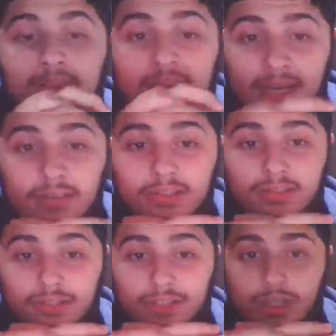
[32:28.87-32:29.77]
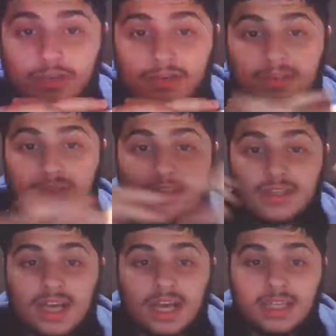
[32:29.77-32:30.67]
But he also shows
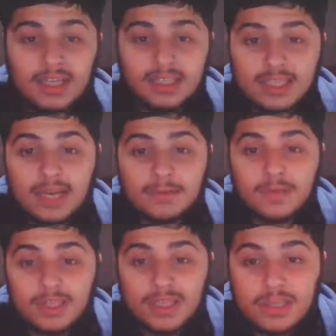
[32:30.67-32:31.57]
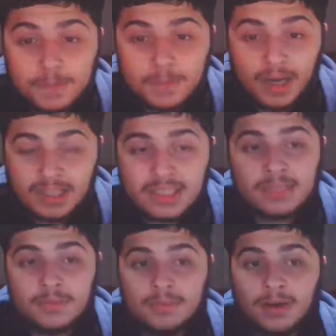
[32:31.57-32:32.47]
the kind of like side where he wants
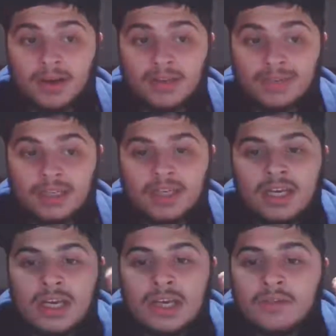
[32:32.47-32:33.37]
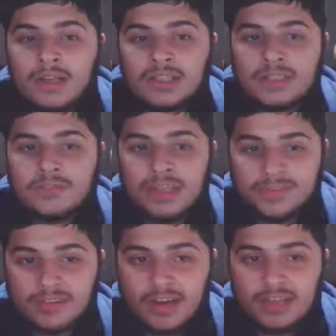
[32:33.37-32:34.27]
to be part of it. He wants to make
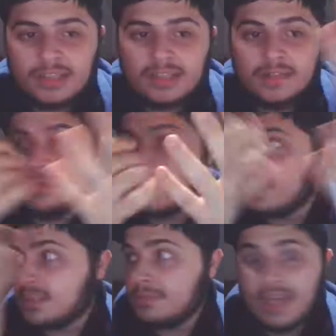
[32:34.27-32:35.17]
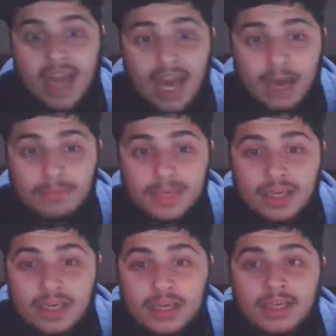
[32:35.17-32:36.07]
friends. He wants to be
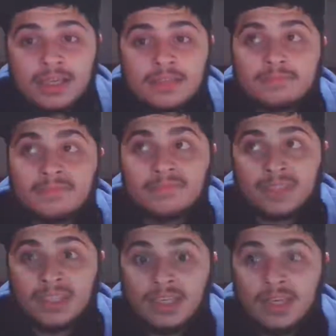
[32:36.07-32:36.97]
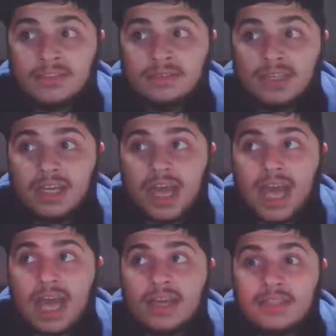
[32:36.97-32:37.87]
happy,
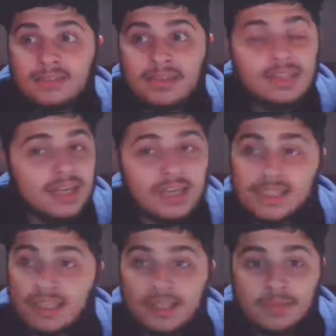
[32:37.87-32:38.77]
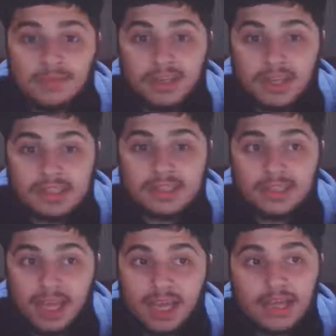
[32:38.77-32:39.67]
and he does it in a pretty nice
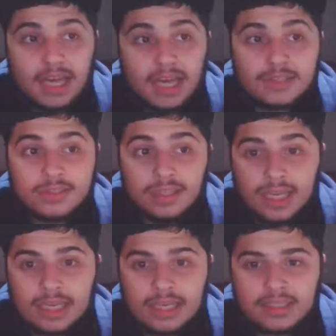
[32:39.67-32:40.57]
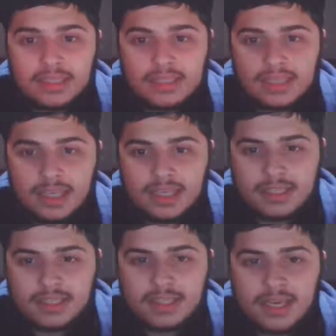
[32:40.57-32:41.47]
delight. I actually like this
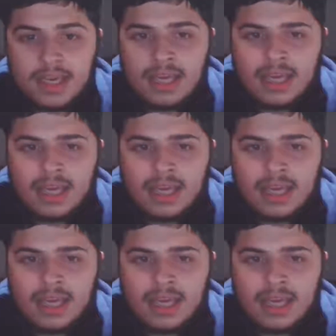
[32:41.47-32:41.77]
kid's